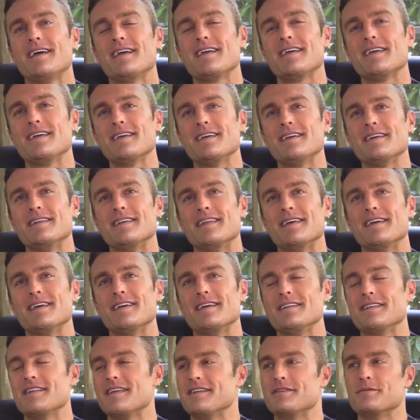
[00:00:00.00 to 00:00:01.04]
and
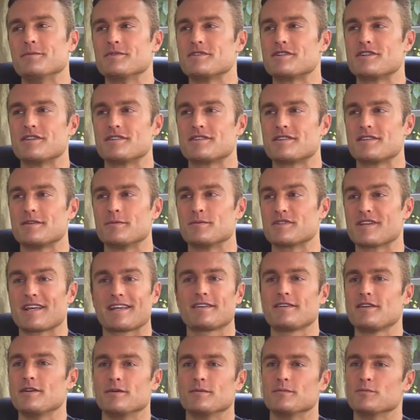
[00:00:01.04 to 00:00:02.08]
it, it was just it was
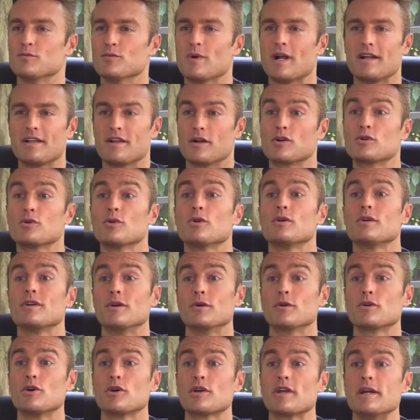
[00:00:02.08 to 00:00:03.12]
like you know right, you
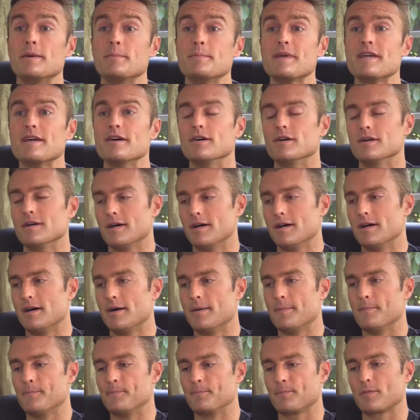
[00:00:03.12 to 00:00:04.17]
know cooking a meal,
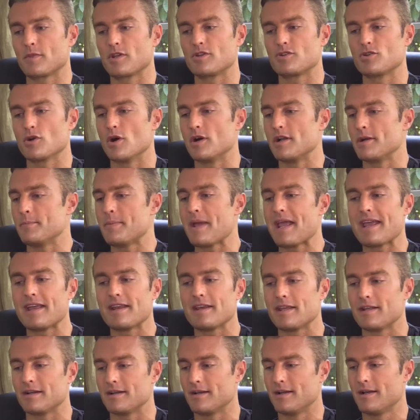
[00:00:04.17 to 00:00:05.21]
um, drawing a
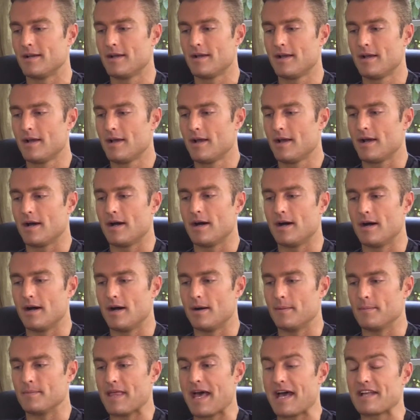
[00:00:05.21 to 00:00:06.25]
painting.
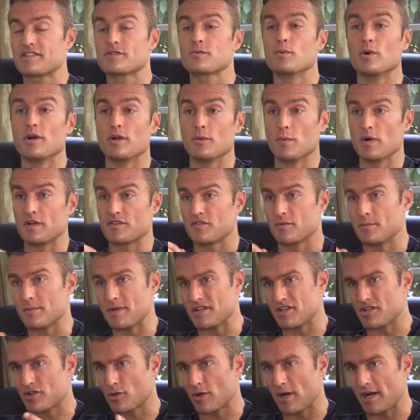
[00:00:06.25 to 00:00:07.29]
Um, that's what it was for
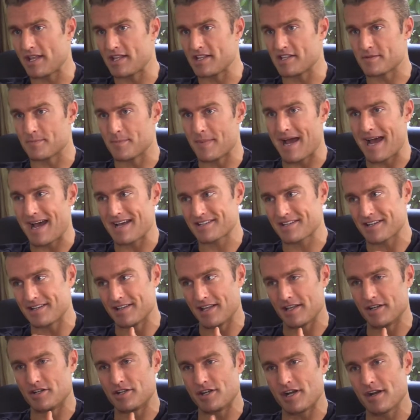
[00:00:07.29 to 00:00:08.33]
me, just creating this mask
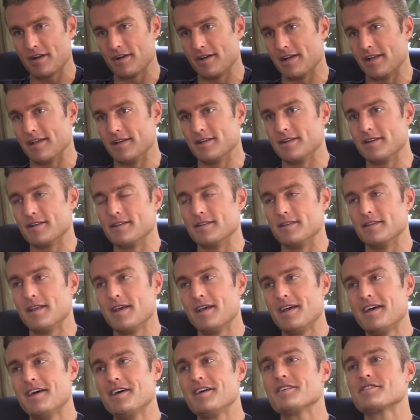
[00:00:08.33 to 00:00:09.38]
and then sharing it. And
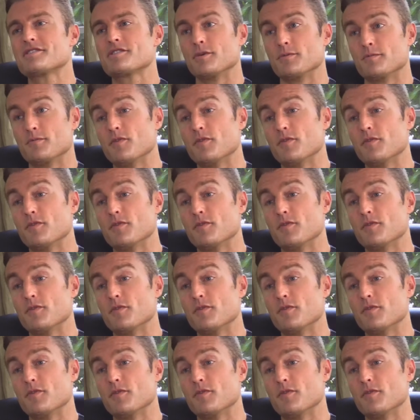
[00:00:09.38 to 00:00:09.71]
so